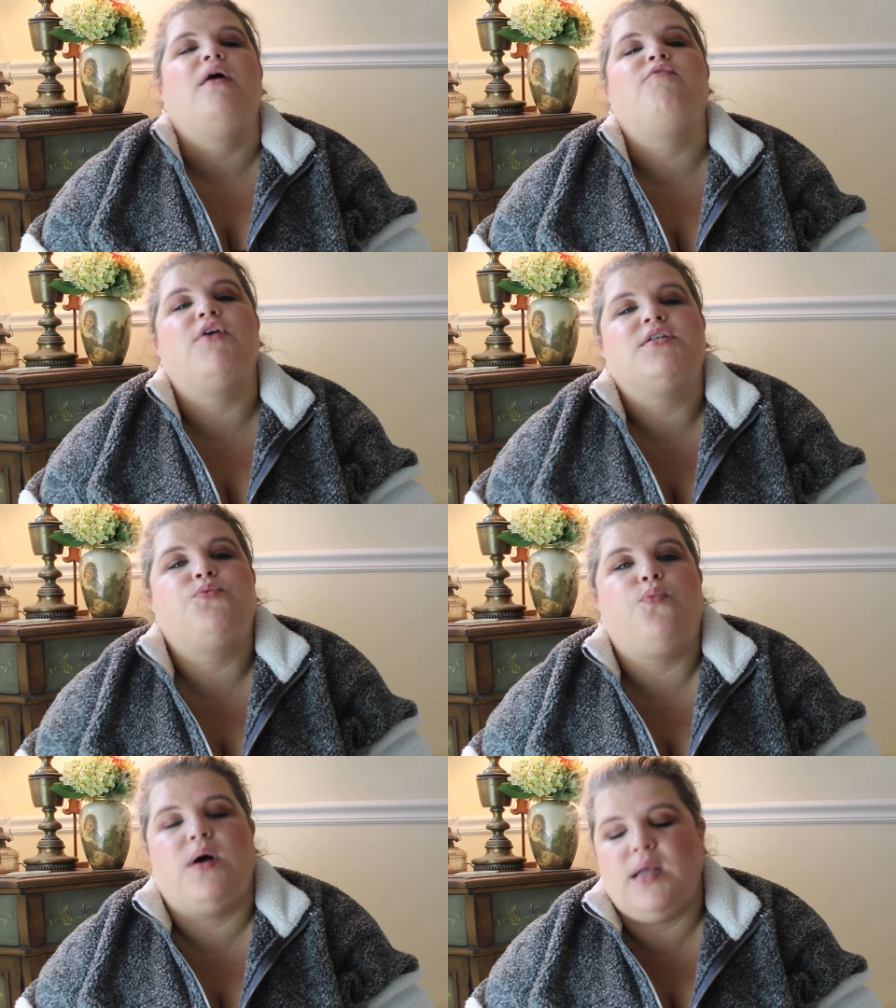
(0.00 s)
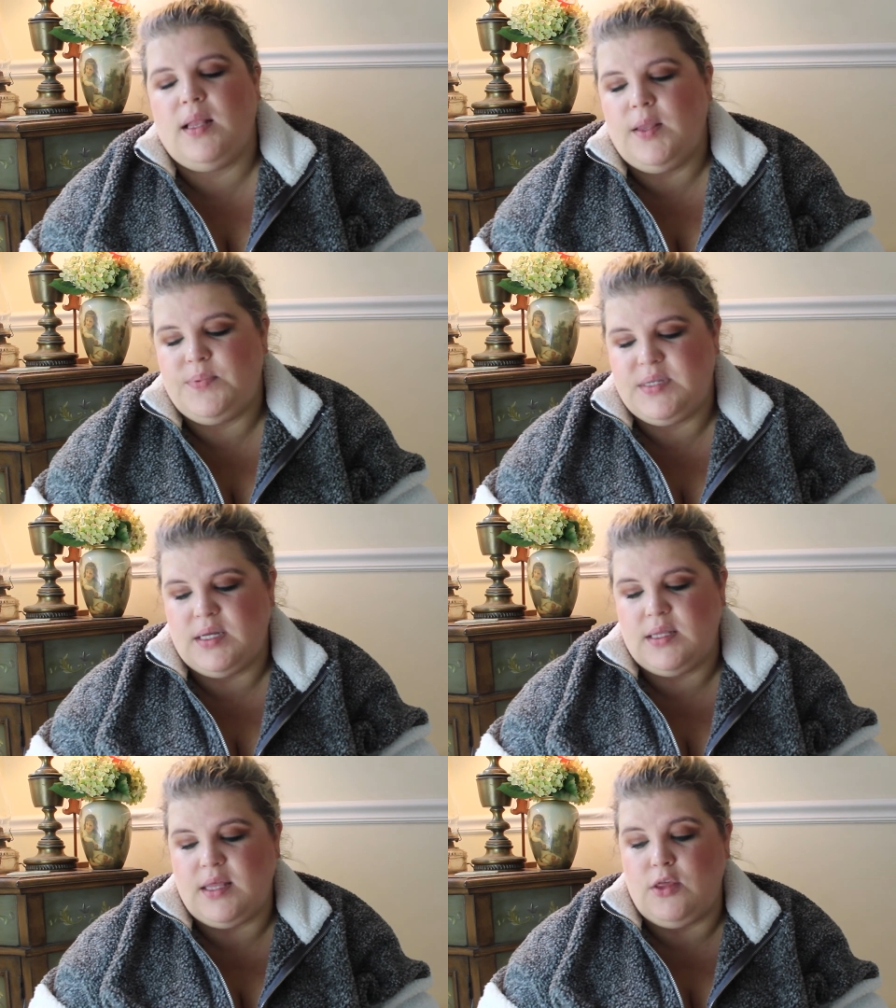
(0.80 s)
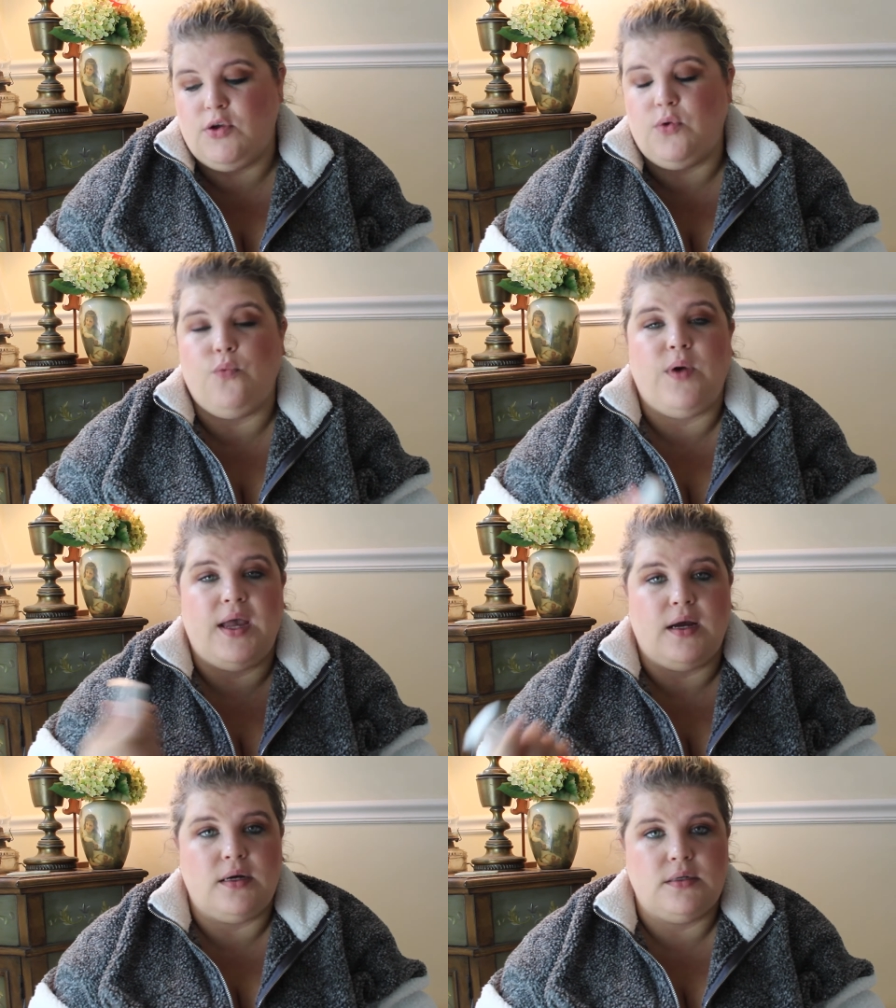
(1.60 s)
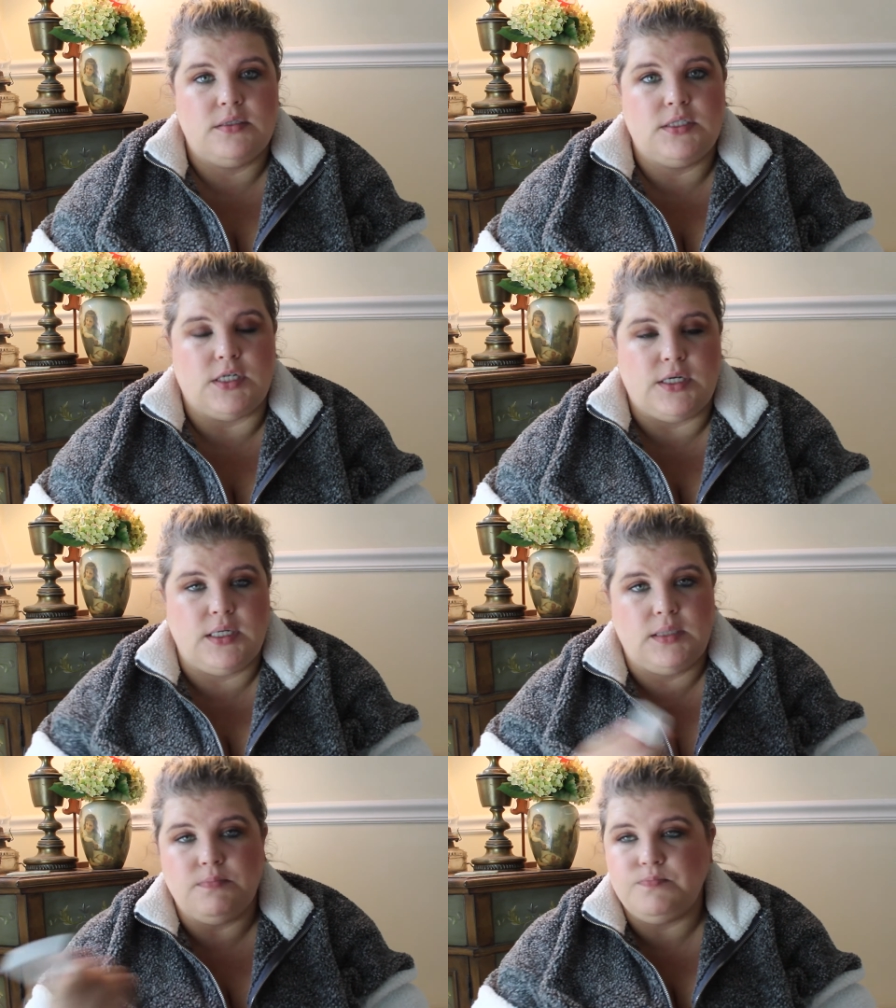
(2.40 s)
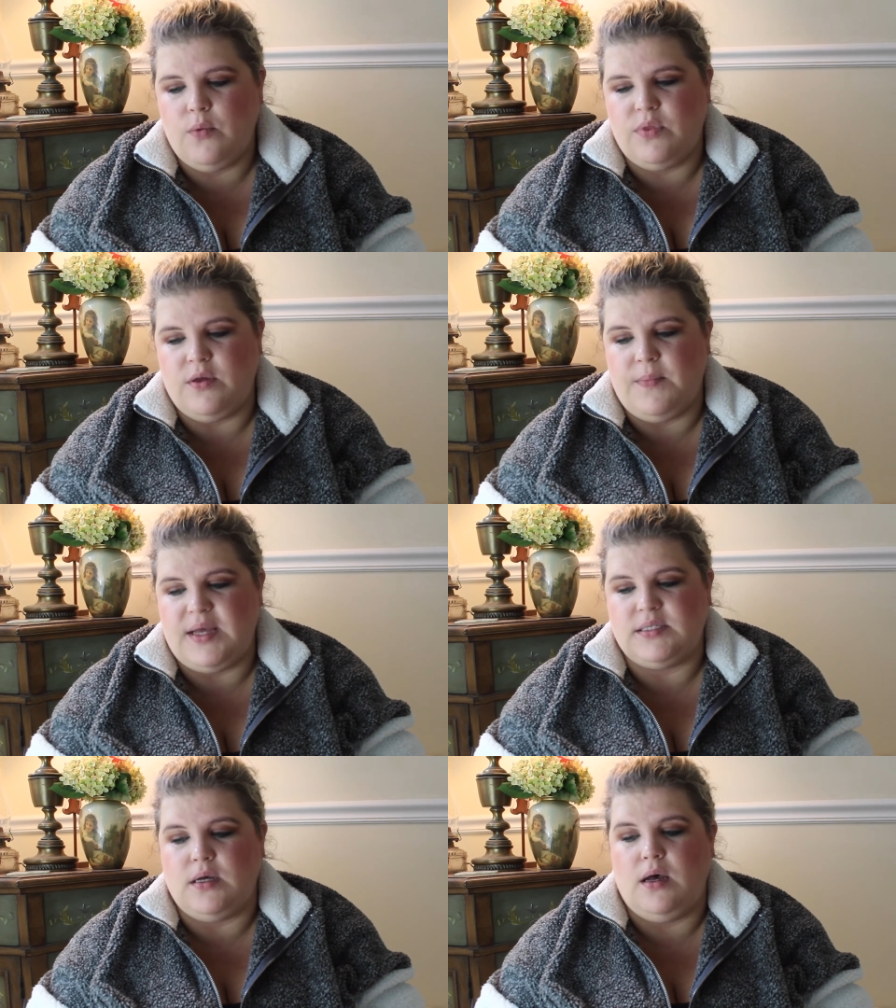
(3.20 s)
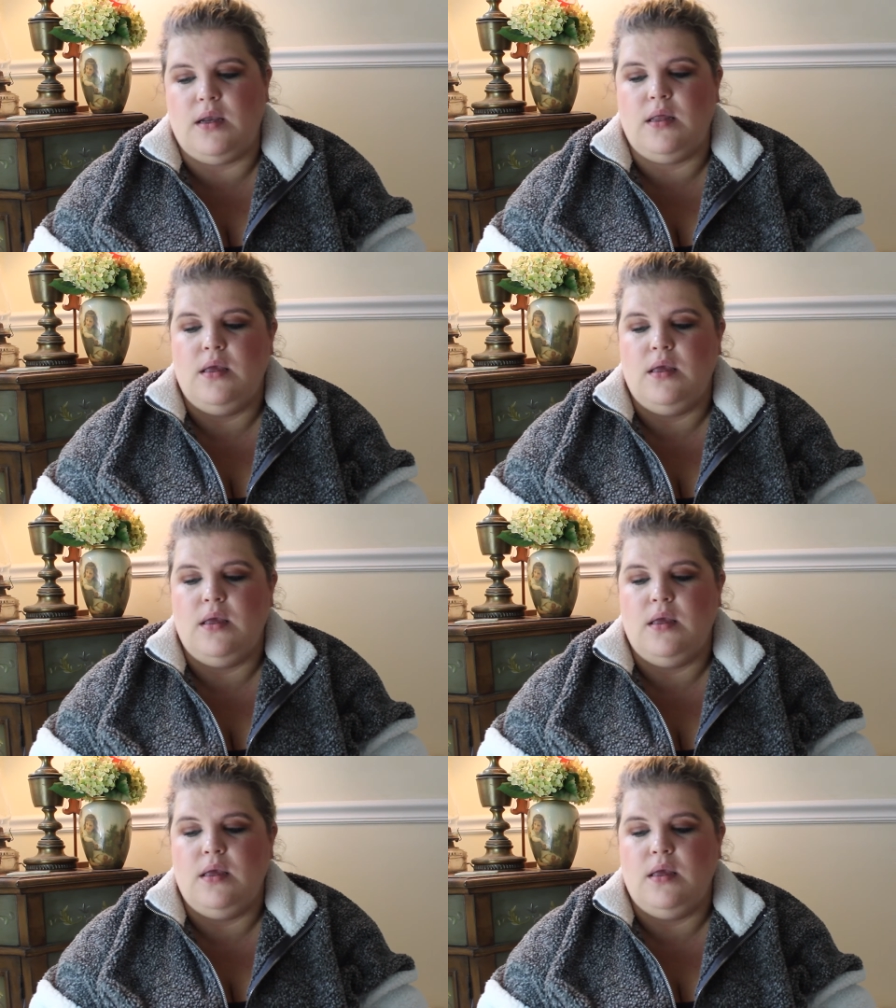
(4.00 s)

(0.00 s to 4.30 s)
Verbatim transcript: If you guys want a lipstick that you can wear during, with your mask on,